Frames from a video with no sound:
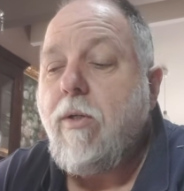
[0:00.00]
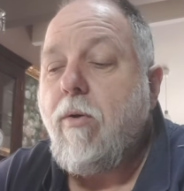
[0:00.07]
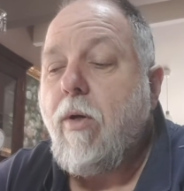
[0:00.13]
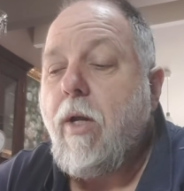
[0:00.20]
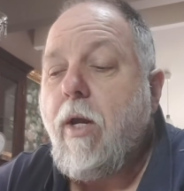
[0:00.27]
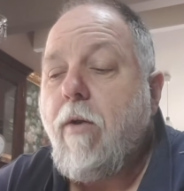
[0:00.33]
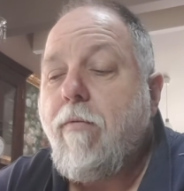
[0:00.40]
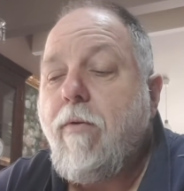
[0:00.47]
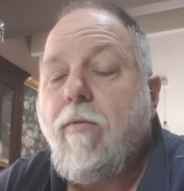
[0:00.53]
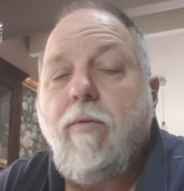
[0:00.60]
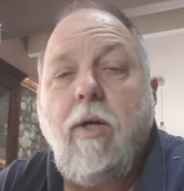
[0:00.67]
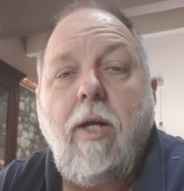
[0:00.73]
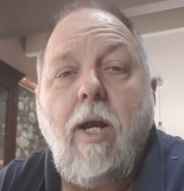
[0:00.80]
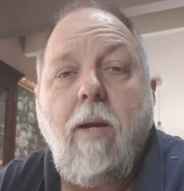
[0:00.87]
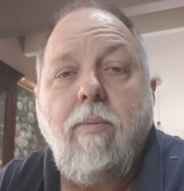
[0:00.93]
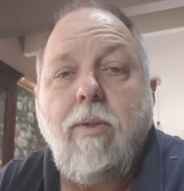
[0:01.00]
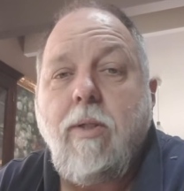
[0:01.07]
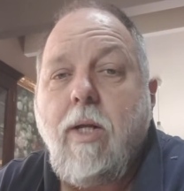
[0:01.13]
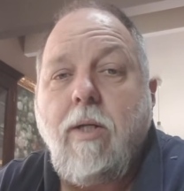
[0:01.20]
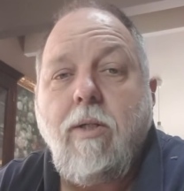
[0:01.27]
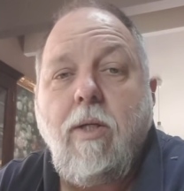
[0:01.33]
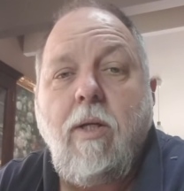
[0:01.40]
They're allowing 15 amps,
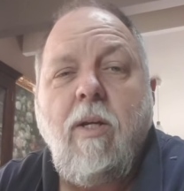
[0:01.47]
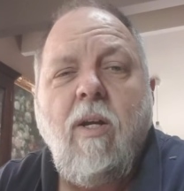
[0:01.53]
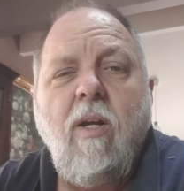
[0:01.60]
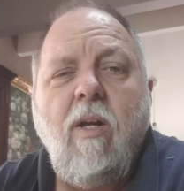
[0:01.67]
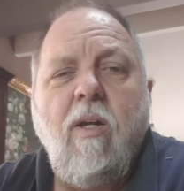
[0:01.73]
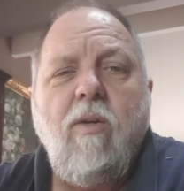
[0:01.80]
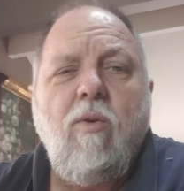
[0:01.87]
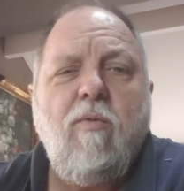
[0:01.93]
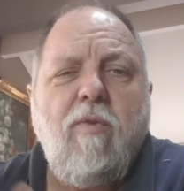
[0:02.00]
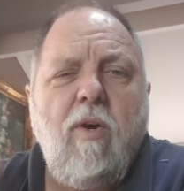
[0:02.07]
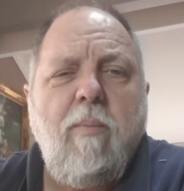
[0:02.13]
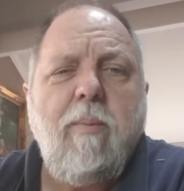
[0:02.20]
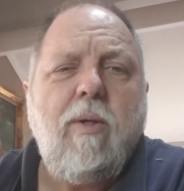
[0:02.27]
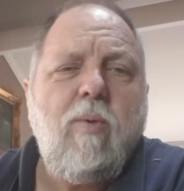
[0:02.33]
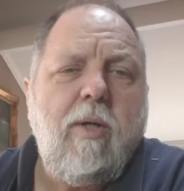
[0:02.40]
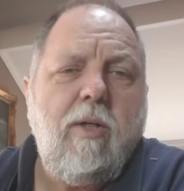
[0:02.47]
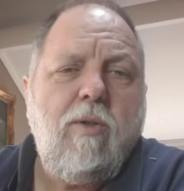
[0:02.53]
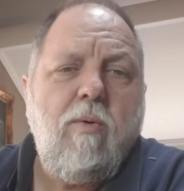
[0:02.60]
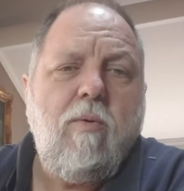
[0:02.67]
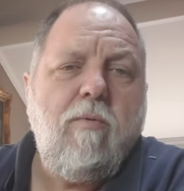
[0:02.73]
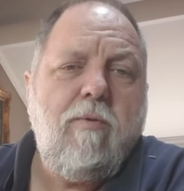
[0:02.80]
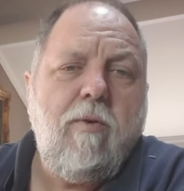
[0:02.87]
that's it. You'll find between
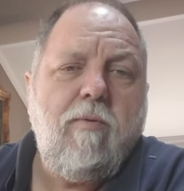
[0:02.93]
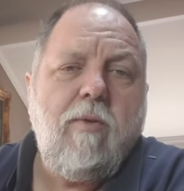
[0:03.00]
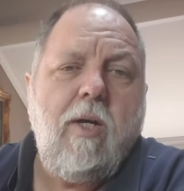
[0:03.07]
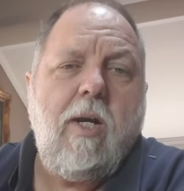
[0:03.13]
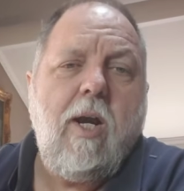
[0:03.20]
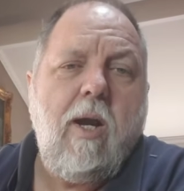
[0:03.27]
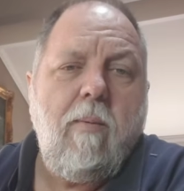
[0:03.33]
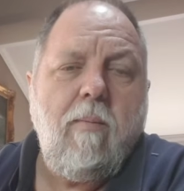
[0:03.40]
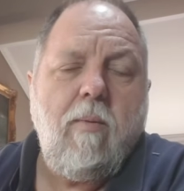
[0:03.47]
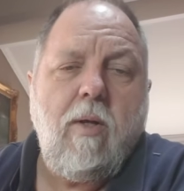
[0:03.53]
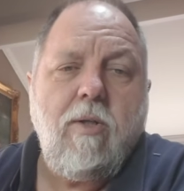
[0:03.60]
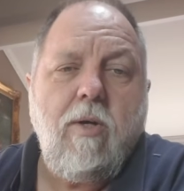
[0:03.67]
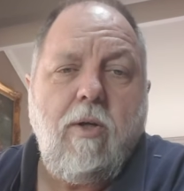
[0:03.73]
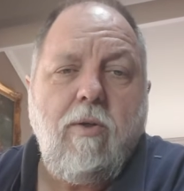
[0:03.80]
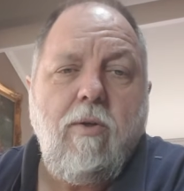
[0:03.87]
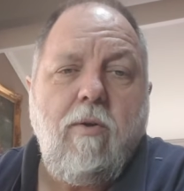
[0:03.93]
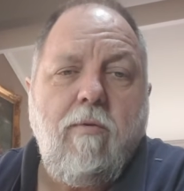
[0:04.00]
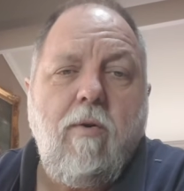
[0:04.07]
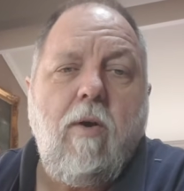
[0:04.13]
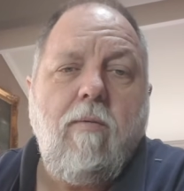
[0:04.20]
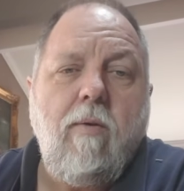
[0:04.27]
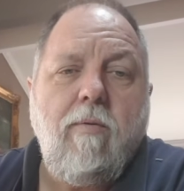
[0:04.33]
2 to
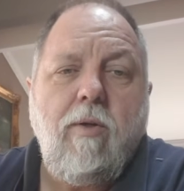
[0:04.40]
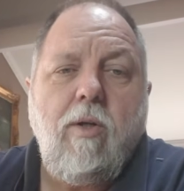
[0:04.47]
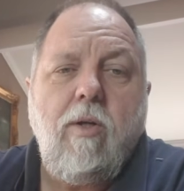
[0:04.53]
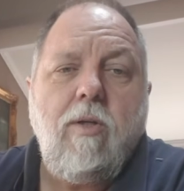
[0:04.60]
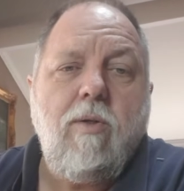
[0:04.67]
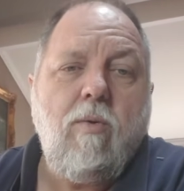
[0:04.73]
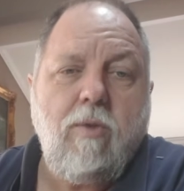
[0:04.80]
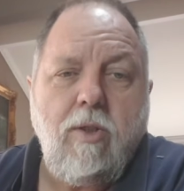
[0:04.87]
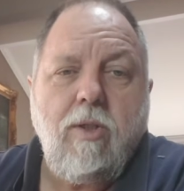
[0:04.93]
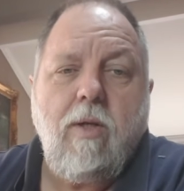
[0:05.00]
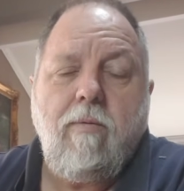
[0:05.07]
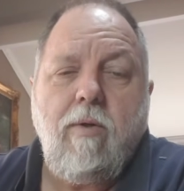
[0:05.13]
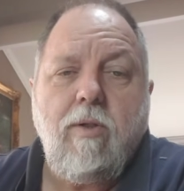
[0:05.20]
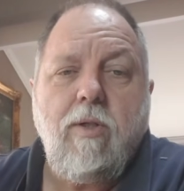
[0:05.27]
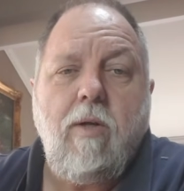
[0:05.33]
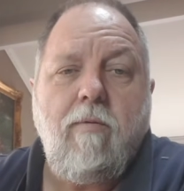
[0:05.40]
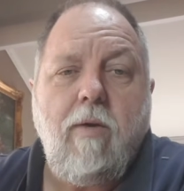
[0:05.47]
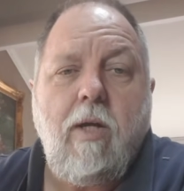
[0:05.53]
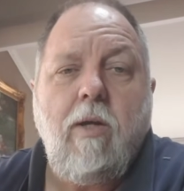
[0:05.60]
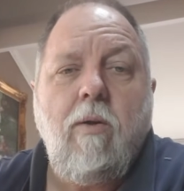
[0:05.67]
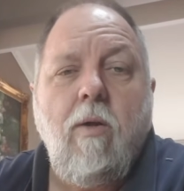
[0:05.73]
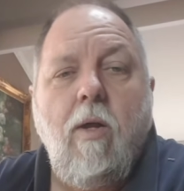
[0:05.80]
5 living units, they'll just give you a set
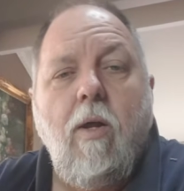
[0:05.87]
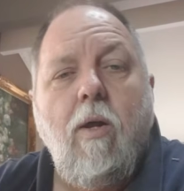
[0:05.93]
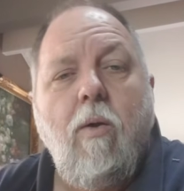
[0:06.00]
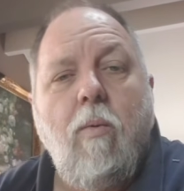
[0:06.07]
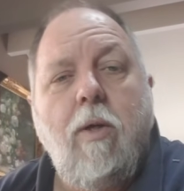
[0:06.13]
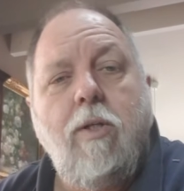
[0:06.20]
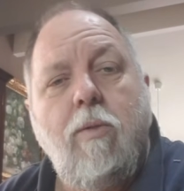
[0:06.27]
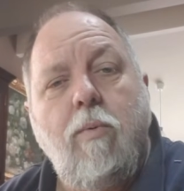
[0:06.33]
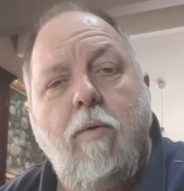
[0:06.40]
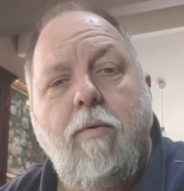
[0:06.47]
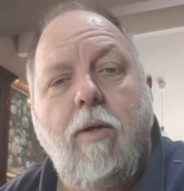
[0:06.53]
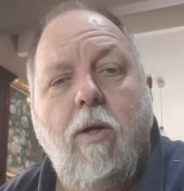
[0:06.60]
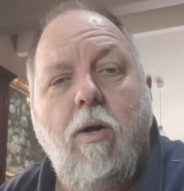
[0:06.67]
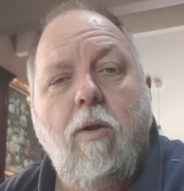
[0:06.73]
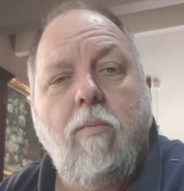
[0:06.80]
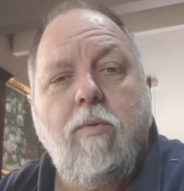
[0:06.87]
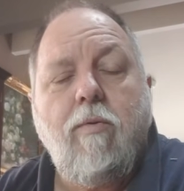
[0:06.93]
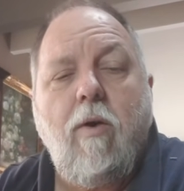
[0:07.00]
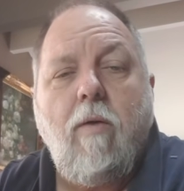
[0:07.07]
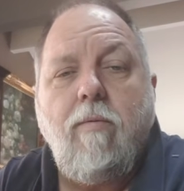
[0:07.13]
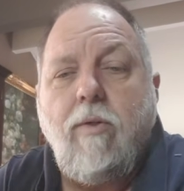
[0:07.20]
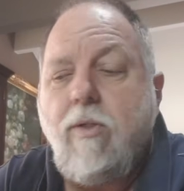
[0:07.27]
value. Once you move into columns
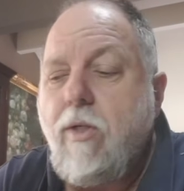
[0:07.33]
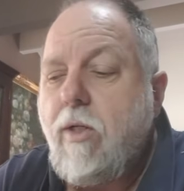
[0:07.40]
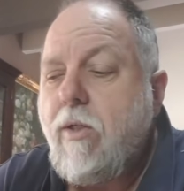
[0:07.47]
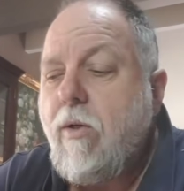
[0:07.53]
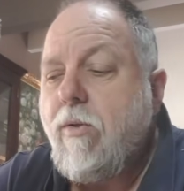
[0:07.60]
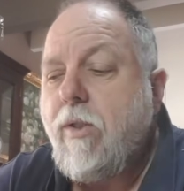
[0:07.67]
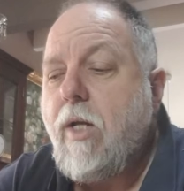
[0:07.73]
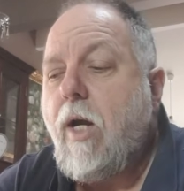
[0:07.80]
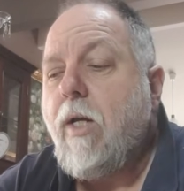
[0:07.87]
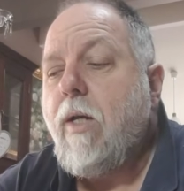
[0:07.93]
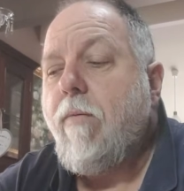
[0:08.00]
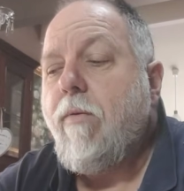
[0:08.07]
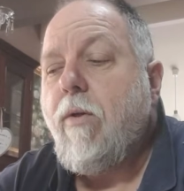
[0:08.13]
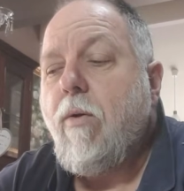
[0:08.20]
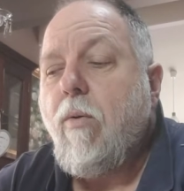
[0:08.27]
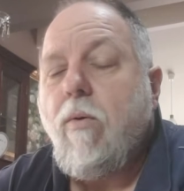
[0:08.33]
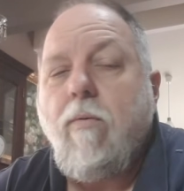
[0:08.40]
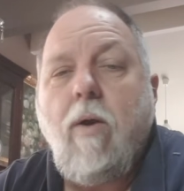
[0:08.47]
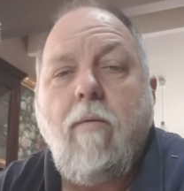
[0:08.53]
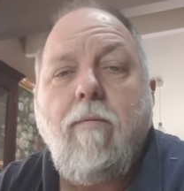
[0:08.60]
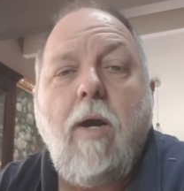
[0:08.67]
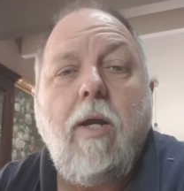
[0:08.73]
5 and 6, they'll start giving you
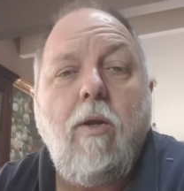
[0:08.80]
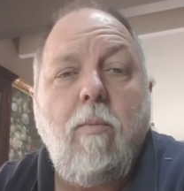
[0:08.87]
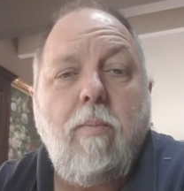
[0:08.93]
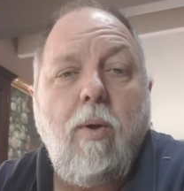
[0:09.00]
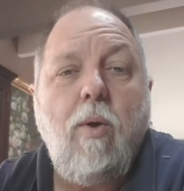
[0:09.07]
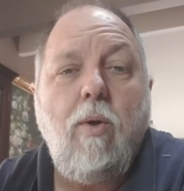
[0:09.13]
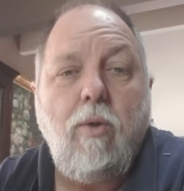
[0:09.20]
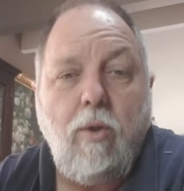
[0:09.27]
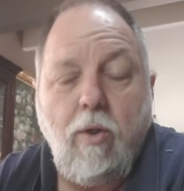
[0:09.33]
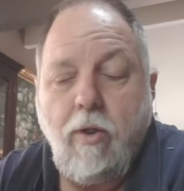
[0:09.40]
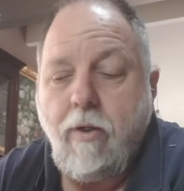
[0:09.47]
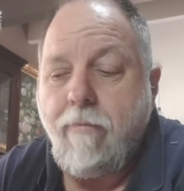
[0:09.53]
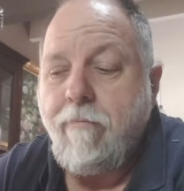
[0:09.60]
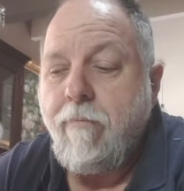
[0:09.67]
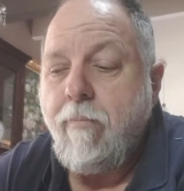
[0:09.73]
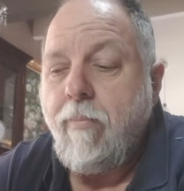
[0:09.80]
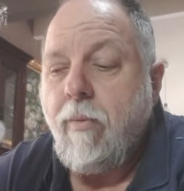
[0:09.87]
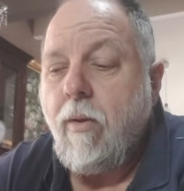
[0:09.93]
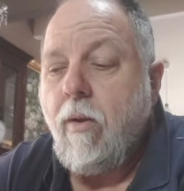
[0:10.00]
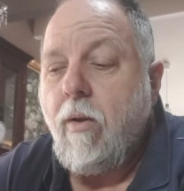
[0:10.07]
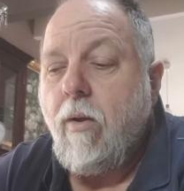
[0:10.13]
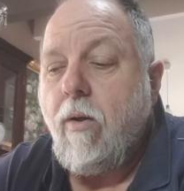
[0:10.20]
a value per unit.
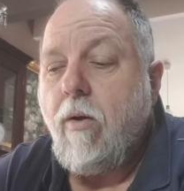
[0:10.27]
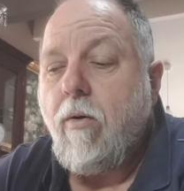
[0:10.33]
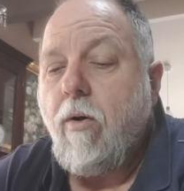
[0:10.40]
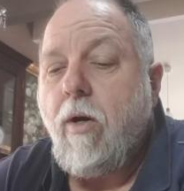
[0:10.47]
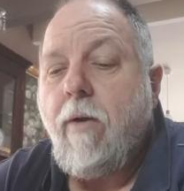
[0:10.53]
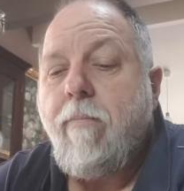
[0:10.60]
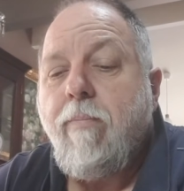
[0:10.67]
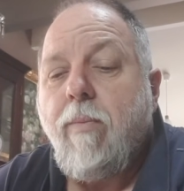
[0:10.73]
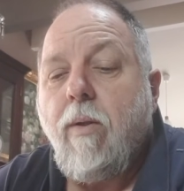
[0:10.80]
All right.